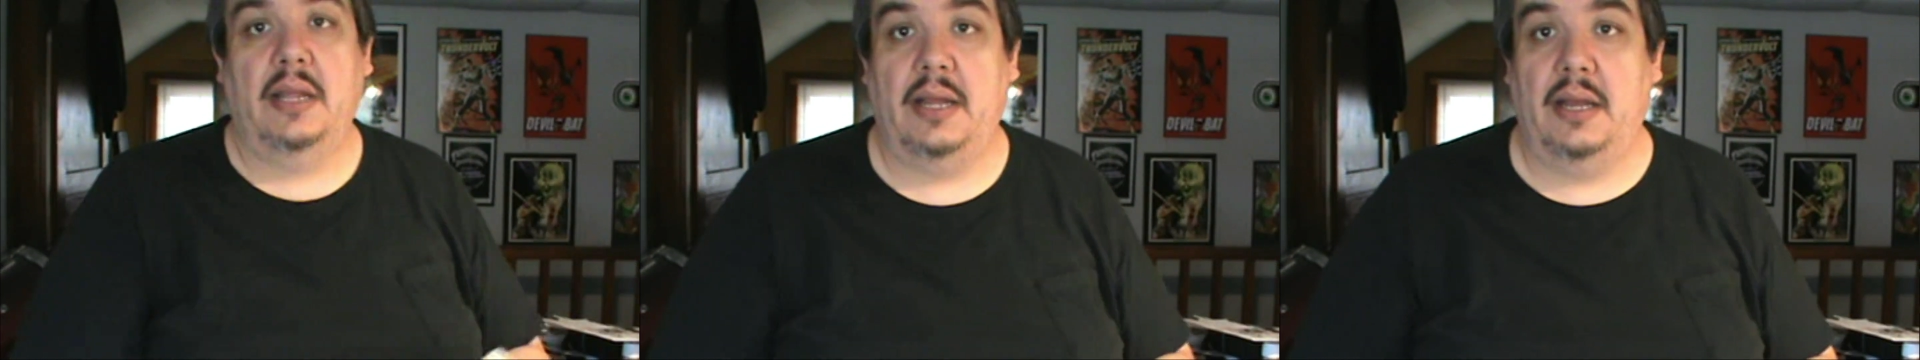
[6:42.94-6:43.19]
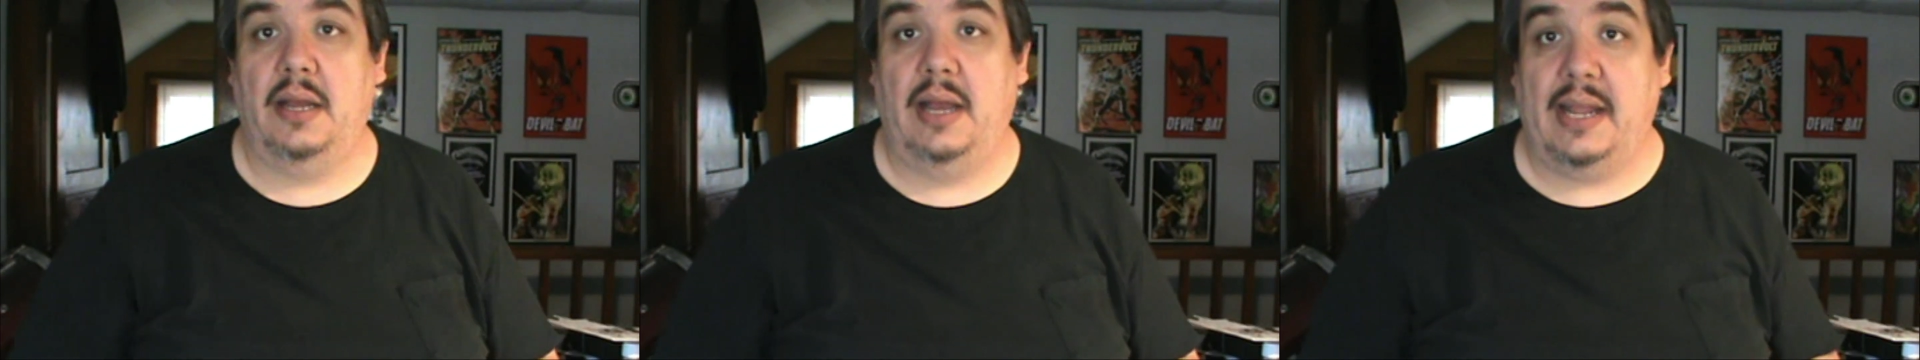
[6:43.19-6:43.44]

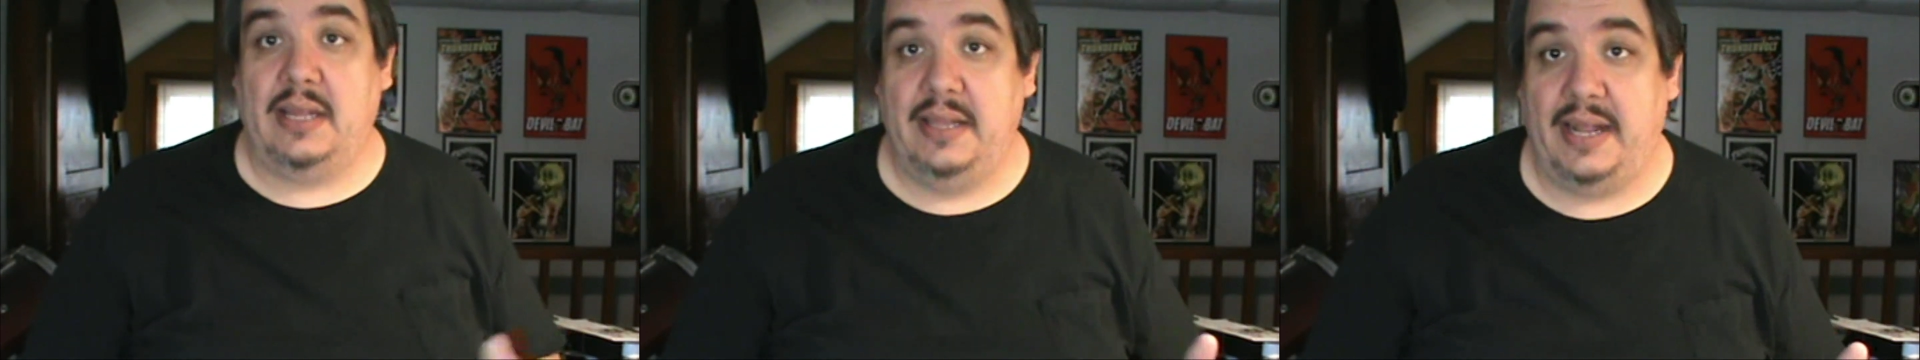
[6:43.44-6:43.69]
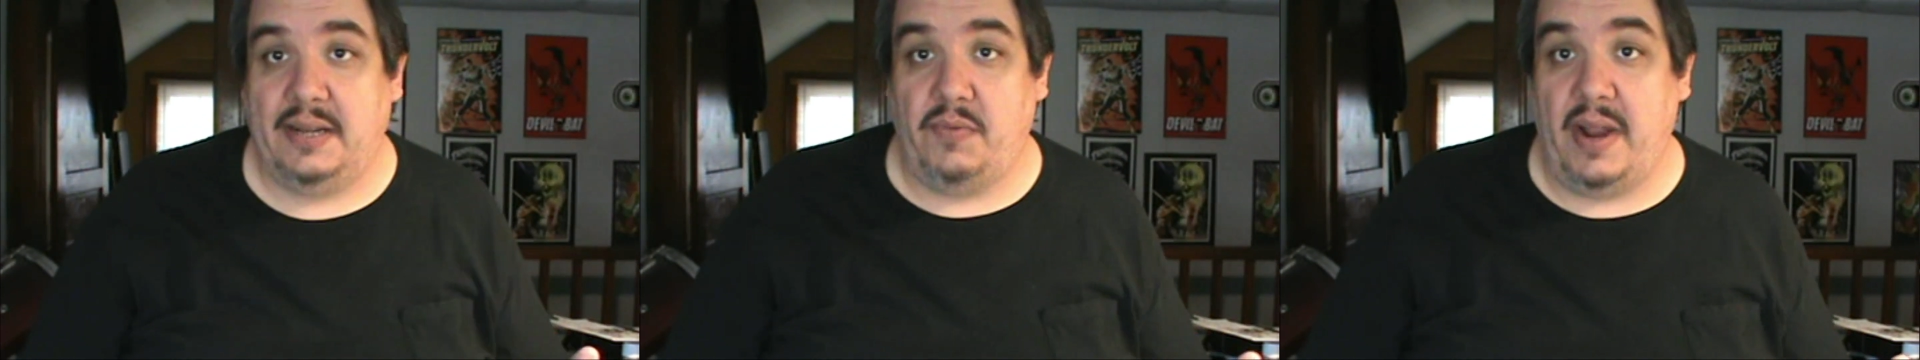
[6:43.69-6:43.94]
I
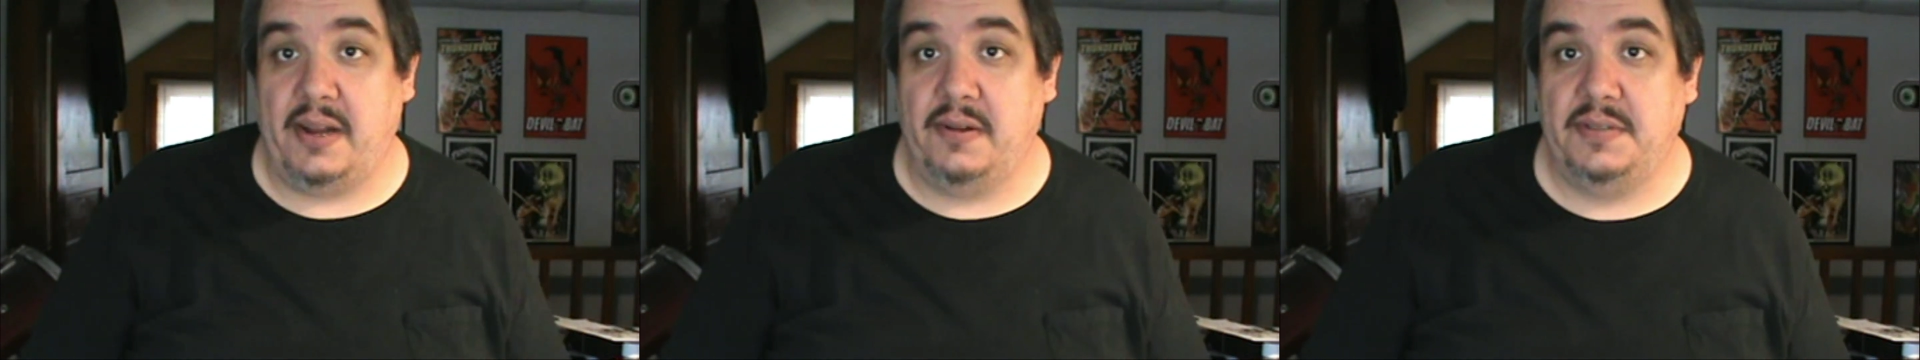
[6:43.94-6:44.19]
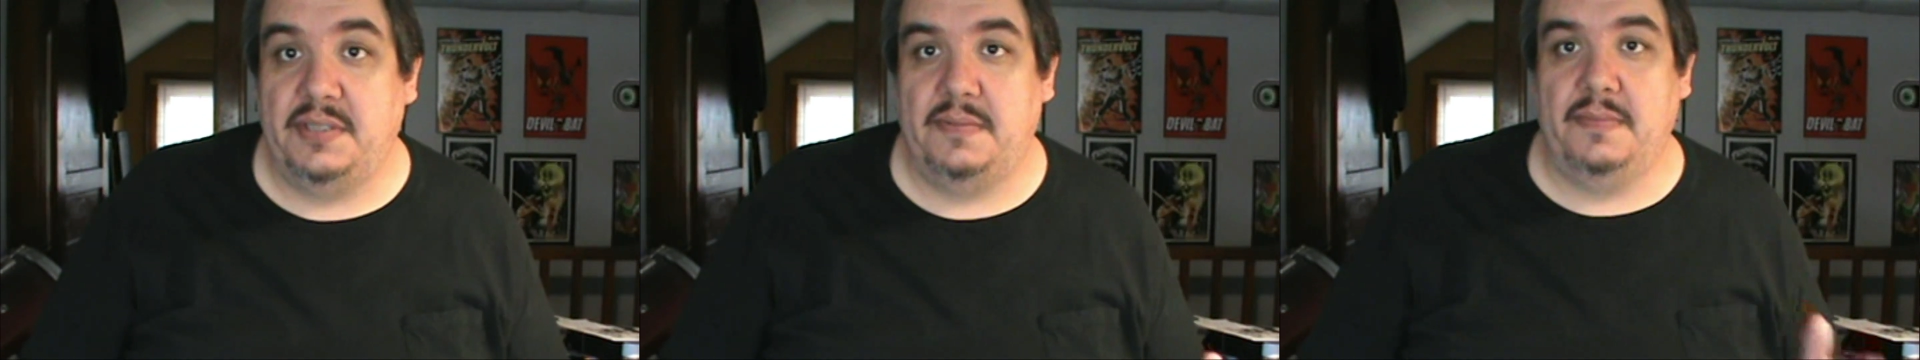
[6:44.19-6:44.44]
collect
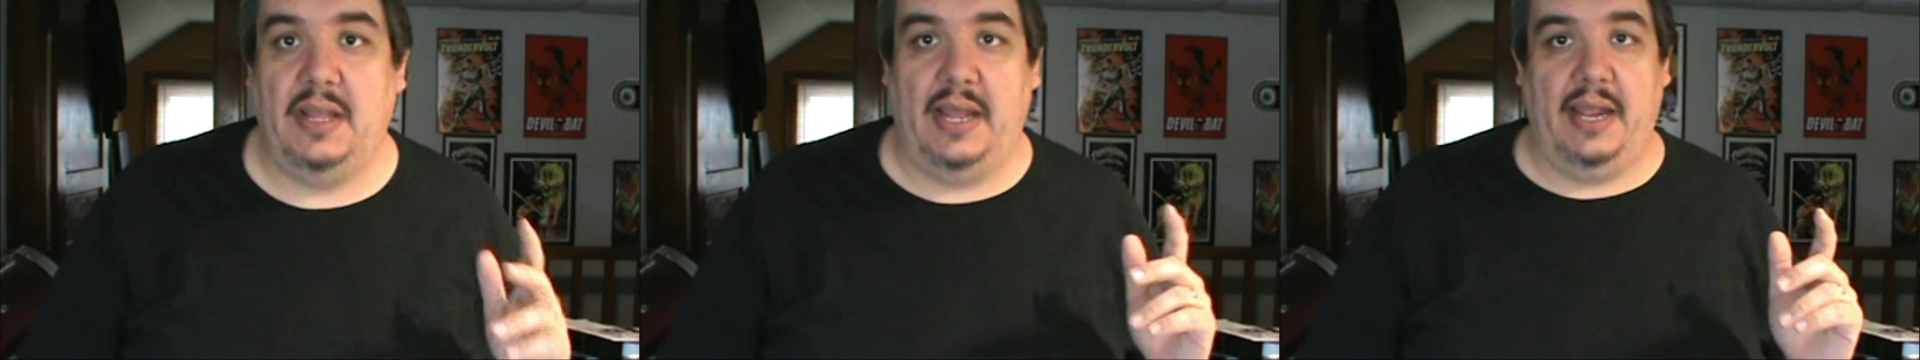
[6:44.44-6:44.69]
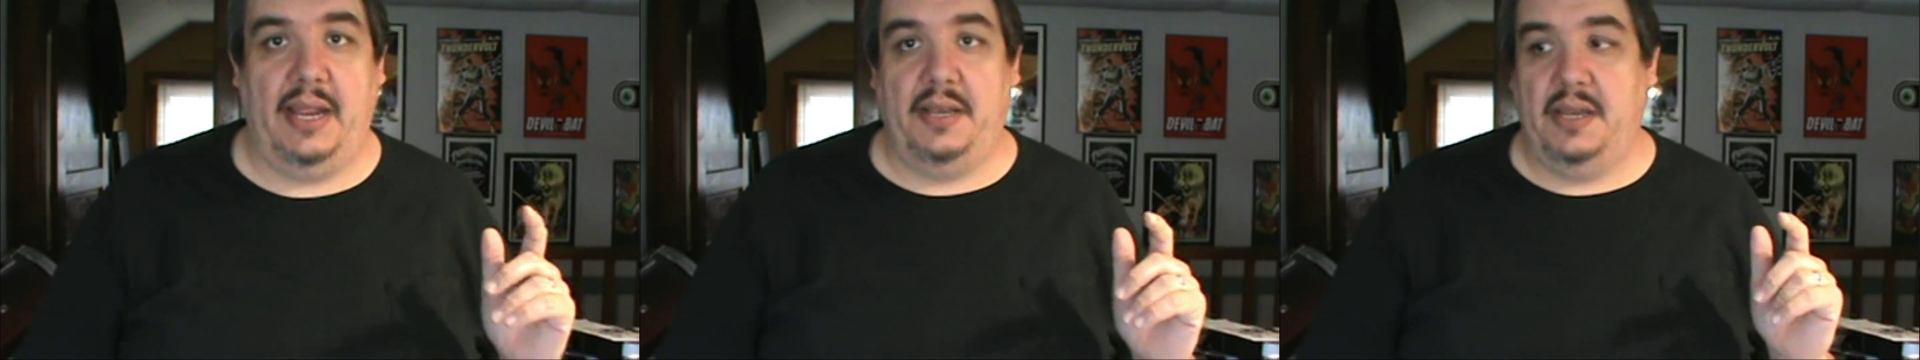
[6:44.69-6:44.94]
records,
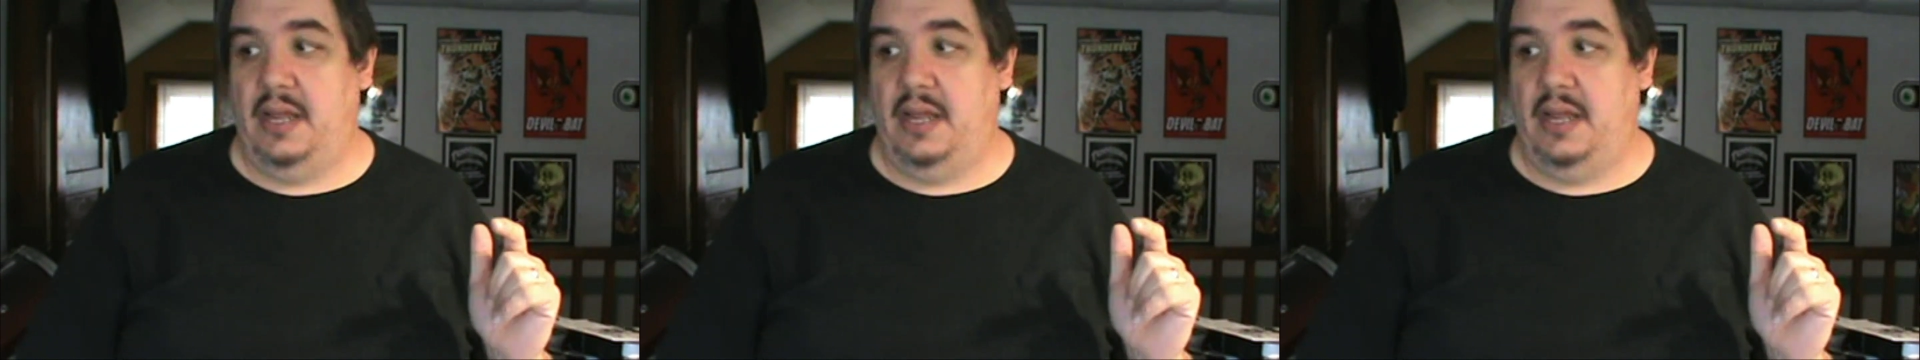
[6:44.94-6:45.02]
and